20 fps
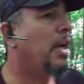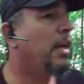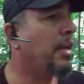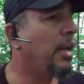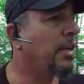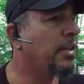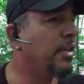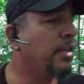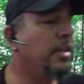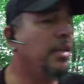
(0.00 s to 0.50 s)
And
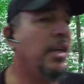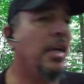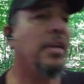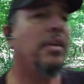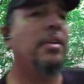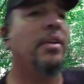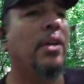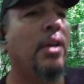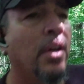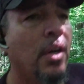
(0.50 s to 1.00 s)
at the
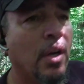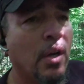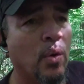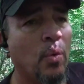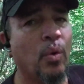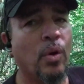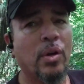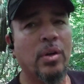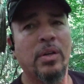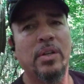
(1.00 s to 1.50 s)
end,
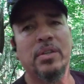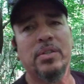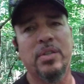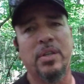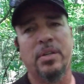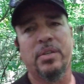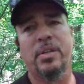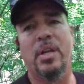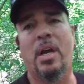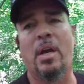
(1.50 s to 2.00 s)
we're going to
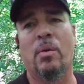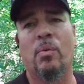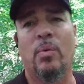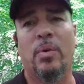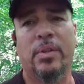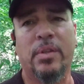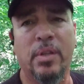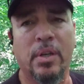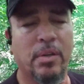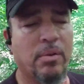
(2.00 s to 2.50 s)
sit down
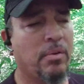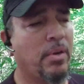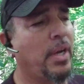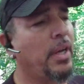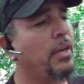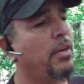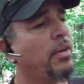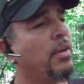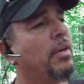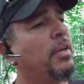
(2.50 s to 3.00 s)
with the
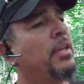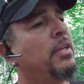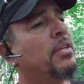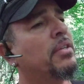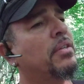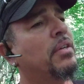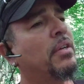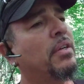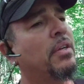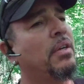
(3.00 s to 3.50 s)
Creator, and
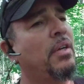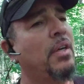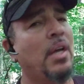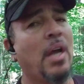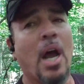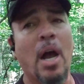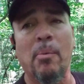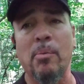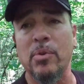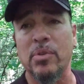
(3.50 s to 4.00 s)
He's going to,
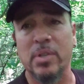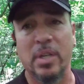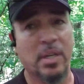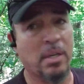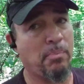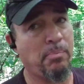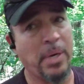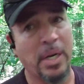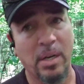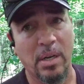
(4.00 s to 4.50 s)
almost
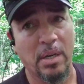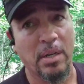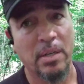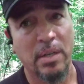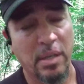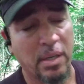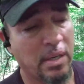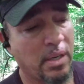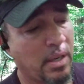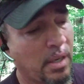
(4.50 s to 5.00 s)
like a parent,
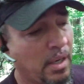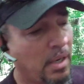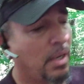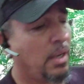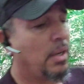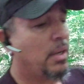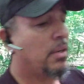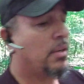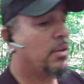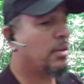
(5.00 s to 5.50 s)

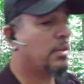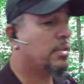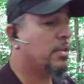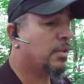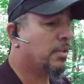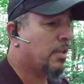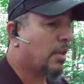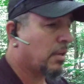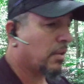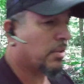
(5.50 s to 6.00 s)
you know,
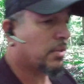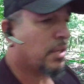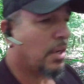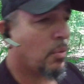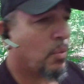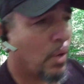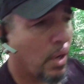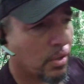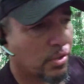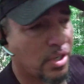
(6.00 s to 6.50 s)
sit down and
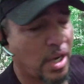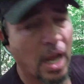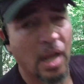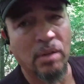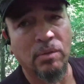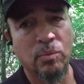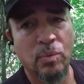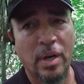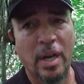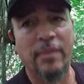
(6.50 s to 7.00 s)
say, well,
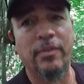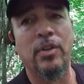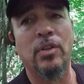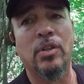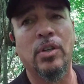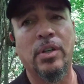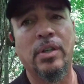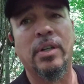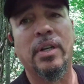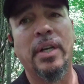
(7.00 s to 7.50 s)
child, what have you
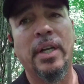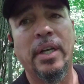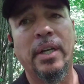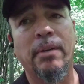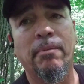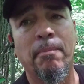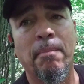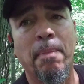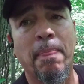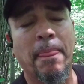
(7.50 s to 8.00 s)
learned today?
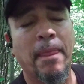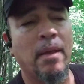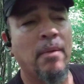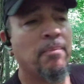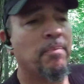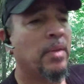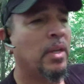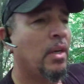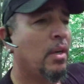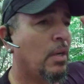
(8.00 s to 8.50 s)

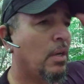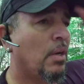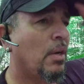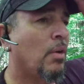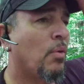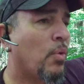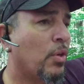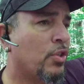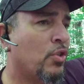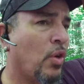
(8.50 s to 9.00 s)

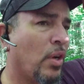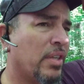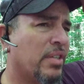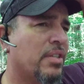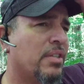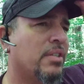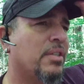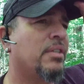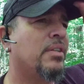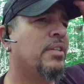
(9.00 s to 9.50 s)
What
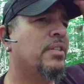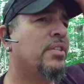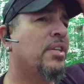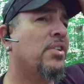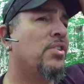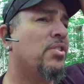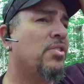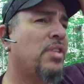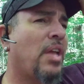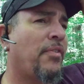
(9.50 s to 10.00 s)
choices and
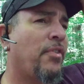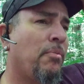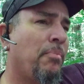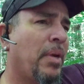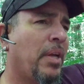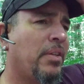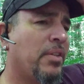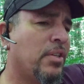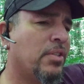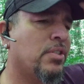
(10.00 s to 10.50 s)
decisions have you
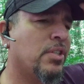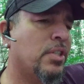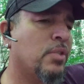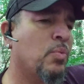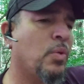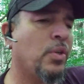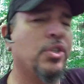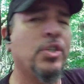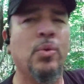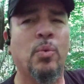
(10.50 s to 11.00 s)
made? This
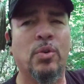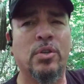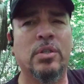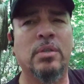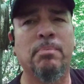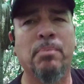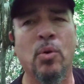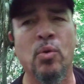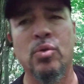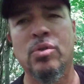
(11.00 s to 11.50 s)
is what you were
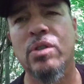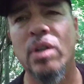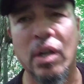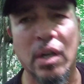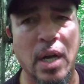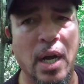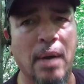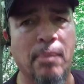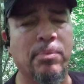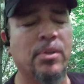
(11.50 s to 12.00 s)
supposed to
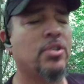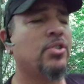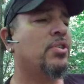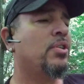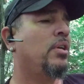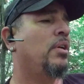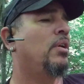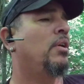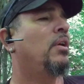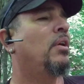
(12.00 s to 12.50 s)

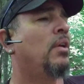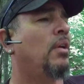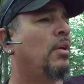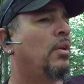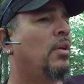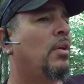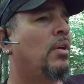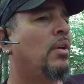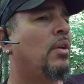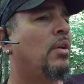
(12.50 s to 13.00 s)
accomplish.
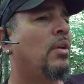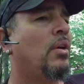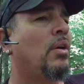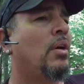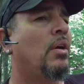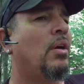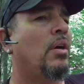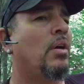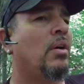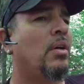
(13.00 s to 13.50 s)

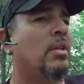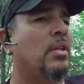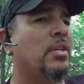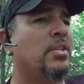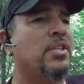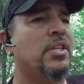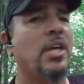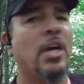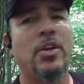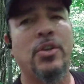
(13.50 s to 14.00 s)

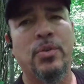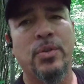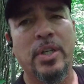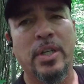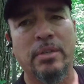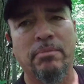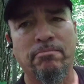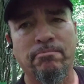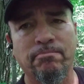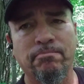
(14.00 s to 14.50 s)
Let's see how you
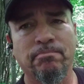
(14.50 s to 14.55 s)
did.